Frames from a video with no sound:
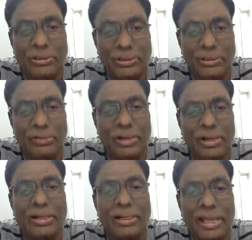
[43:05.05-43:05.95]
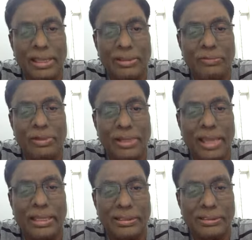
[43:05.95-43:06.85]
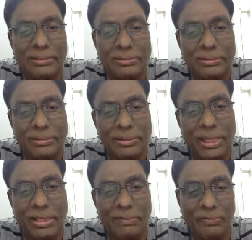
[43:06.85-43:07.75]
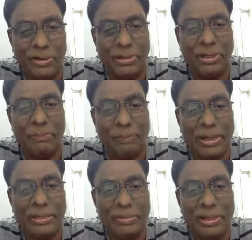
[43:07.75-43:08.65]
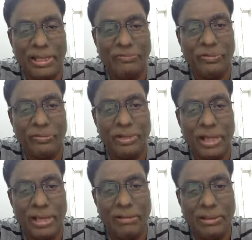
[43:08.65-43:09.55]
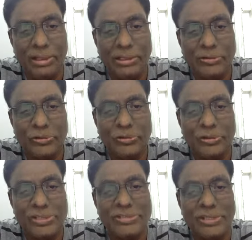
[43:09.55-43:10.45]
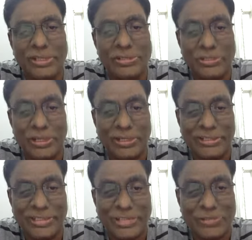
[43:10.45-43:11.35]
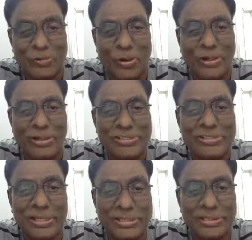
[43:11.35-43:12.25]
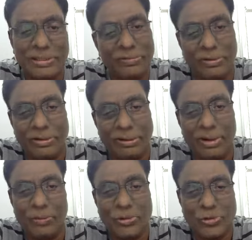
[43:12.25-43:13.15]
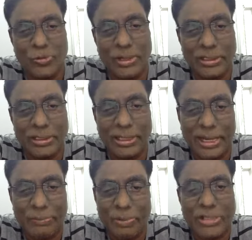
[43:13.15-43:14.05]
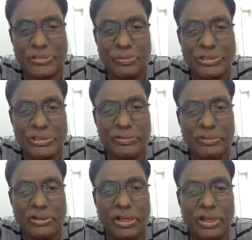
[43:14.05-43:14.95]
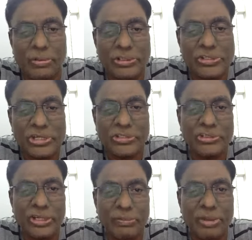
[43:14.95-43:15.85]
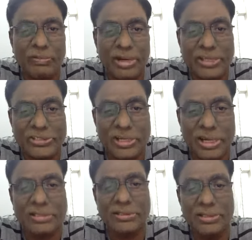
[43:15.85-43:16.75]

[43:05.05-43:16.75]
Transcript: You will not die, you will die. Like incompatible life you will have. So this histidine, just one distal histidine. We will talk about so many other things like proximal histidine. We will talk about the structure in our next class.